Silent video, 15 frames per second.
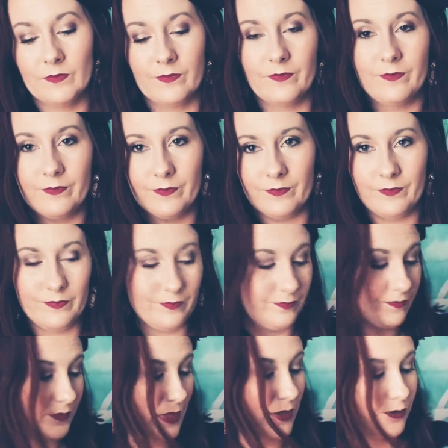
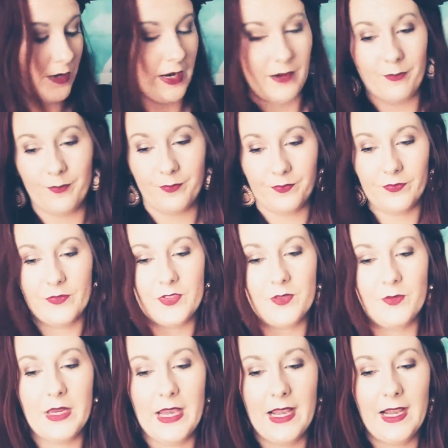Okay, so
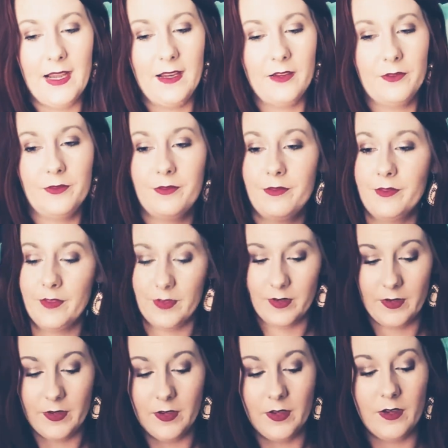we have
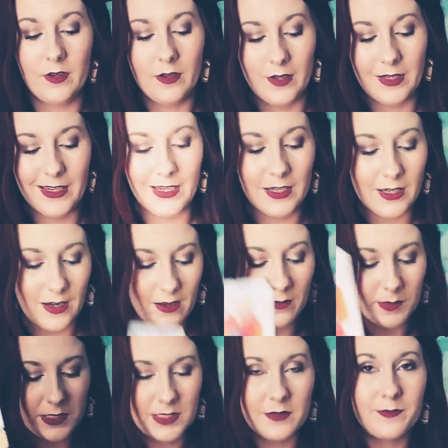a King of
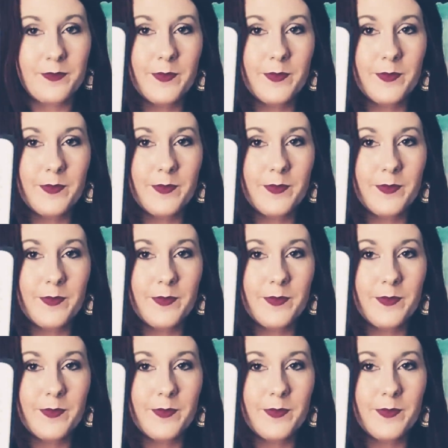Cups,